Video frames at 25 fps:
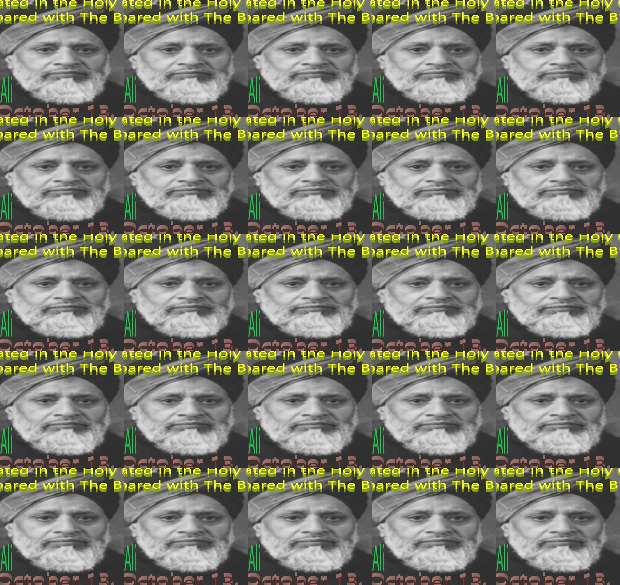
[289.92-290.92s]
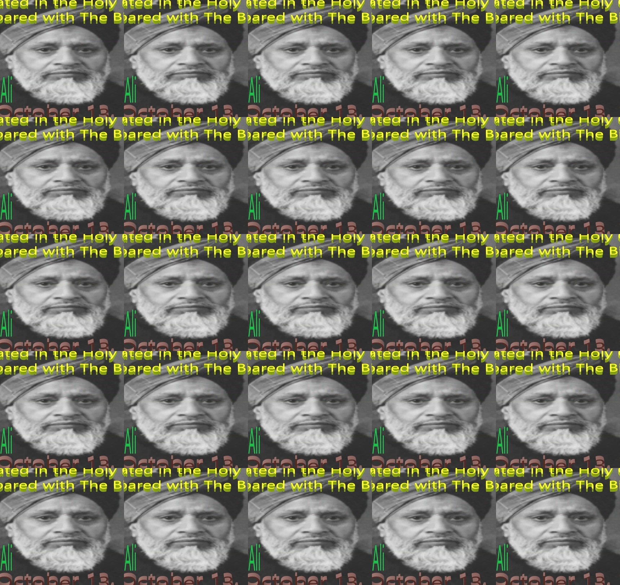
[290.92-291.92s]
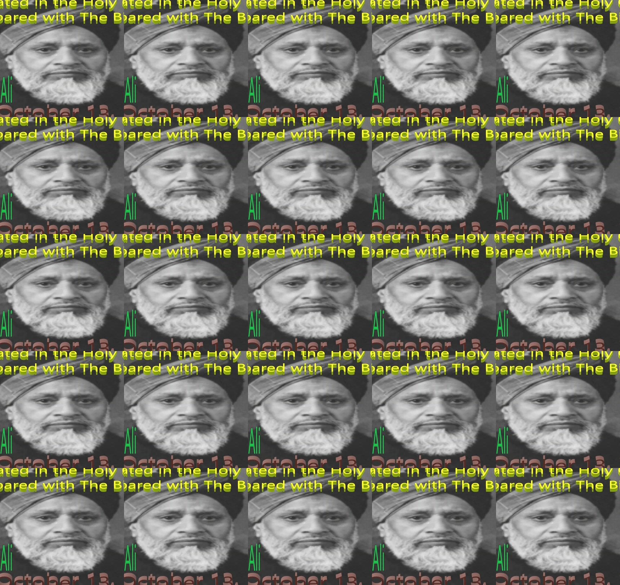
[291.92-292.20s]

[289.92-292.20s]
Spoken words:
Nothing is said.